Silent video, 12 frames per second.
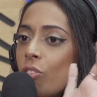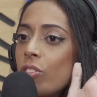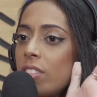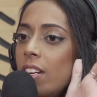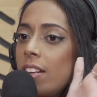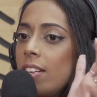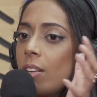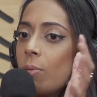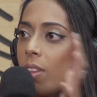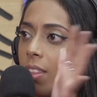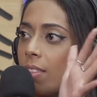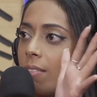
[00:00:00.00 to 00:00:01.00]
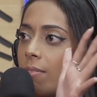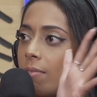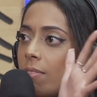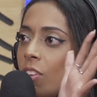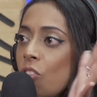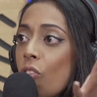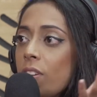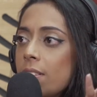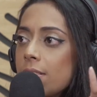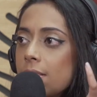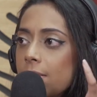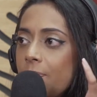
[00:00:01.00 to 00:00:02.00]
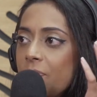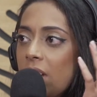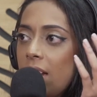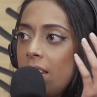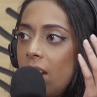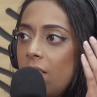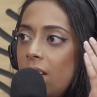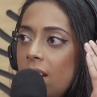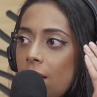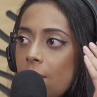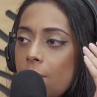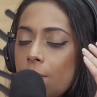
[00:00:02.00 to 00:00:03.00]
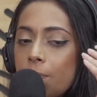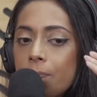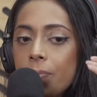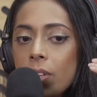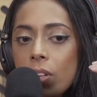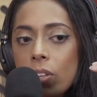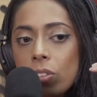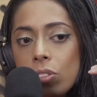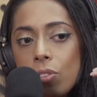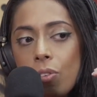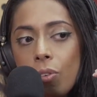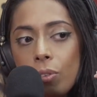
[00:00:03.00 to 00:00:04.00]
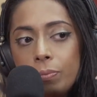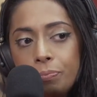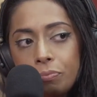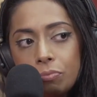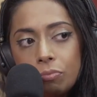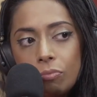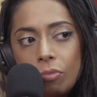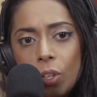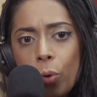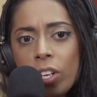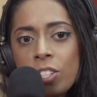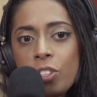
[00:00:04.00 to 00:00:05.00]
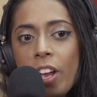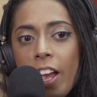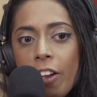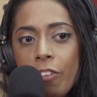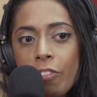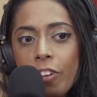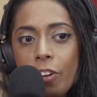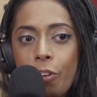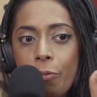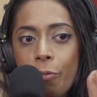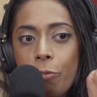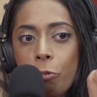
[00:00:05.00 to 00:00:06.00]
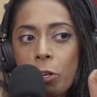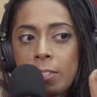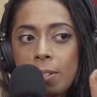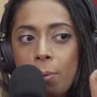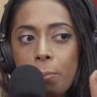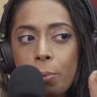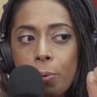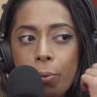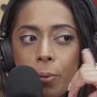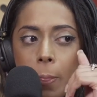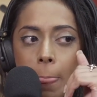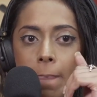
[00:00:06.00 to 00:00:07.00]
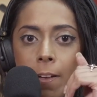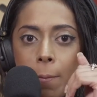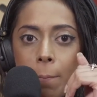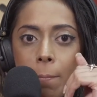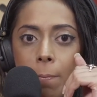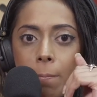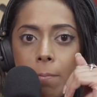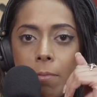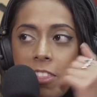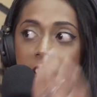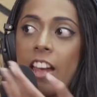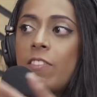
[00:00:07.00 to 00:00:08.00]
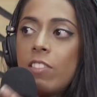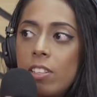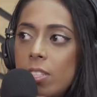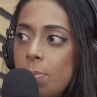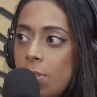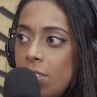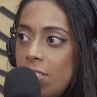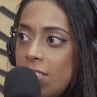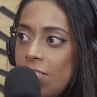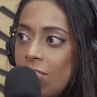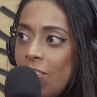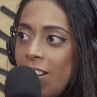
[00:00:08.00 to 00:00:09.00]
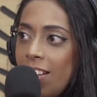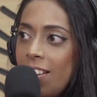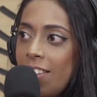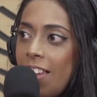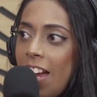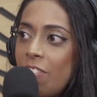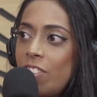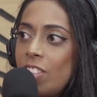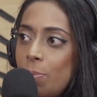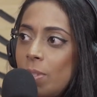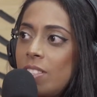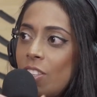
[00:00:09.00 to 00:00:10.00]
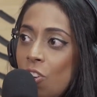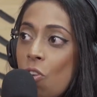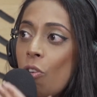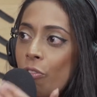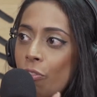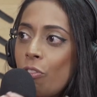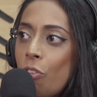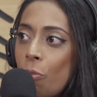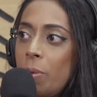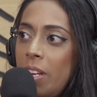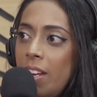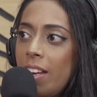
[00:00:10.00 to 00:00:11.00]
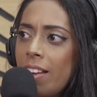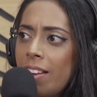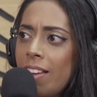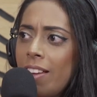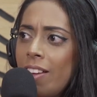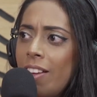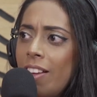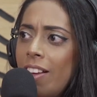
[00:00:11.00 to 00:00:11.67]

associate it with annoyance at the end of the day. Yeah. So, whereas you have, for example, Thai advertisements, right? Thai advertisements are known for being